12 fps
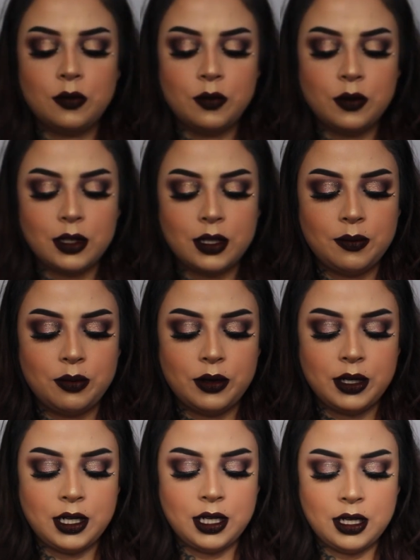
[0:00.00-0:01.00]
are really
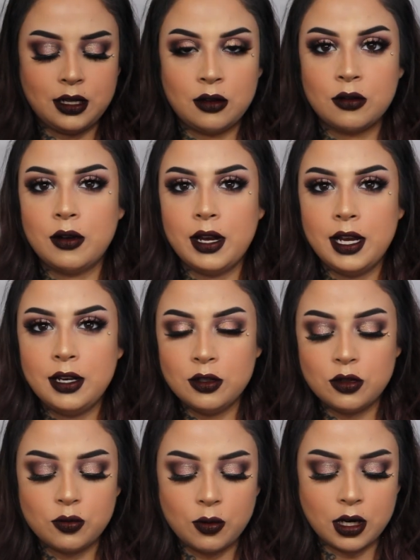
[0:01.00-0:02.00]
pretty. I'll go ahead
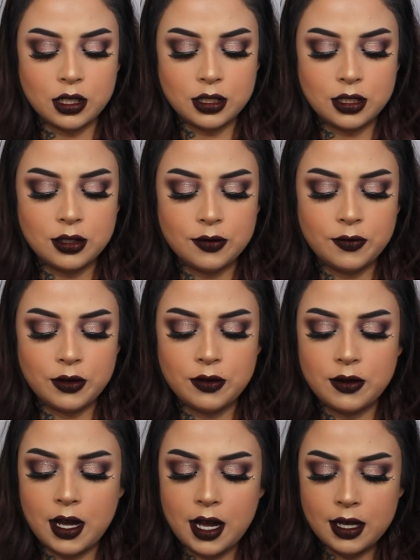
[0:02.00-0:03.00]
and swatch these for
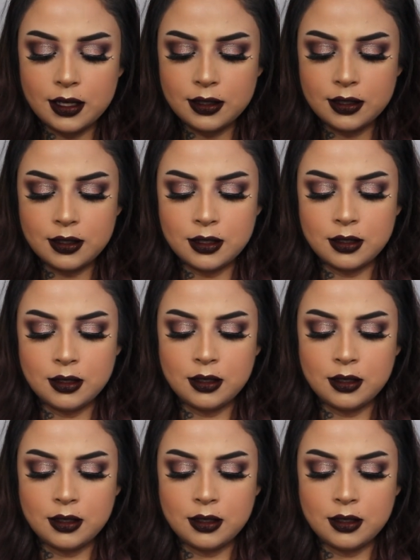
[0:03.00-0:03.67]
you guys.